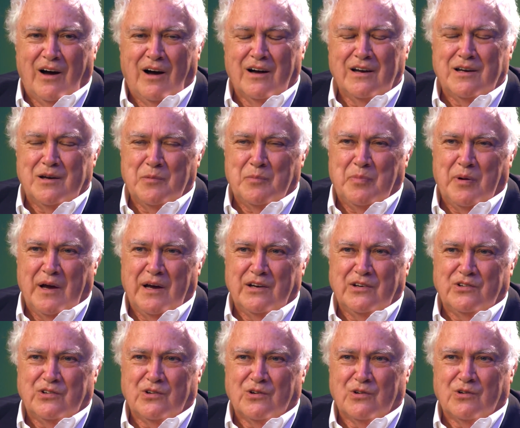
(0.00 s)

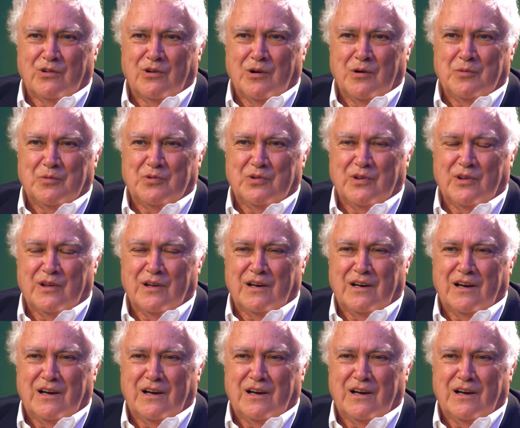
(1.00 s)
occupational groups in the